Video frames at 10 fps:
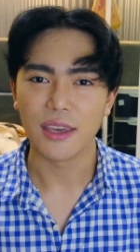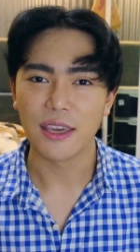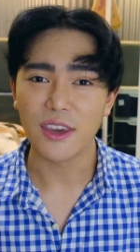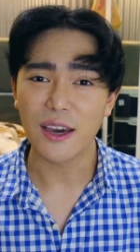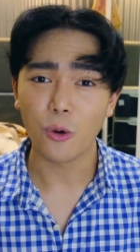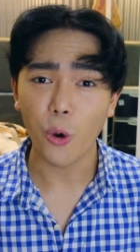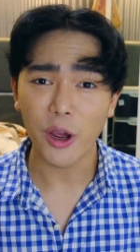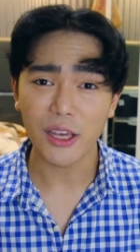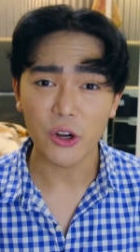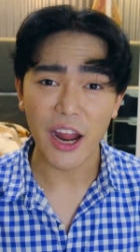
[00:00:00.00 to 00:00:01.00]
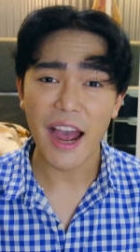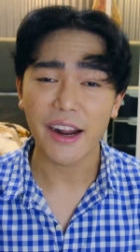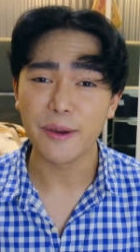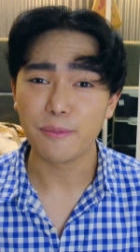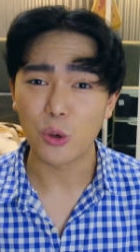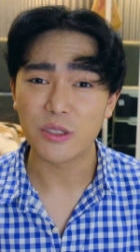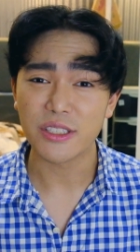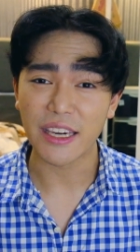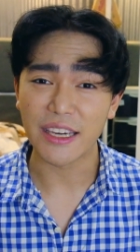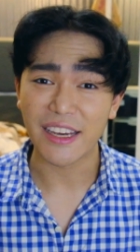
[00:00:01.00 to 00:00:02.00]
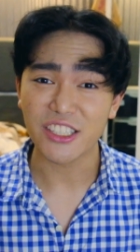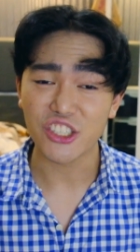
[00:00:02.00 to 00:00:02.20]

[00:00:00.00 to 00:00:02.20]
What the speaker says: If you have oily or acne-prone skin, I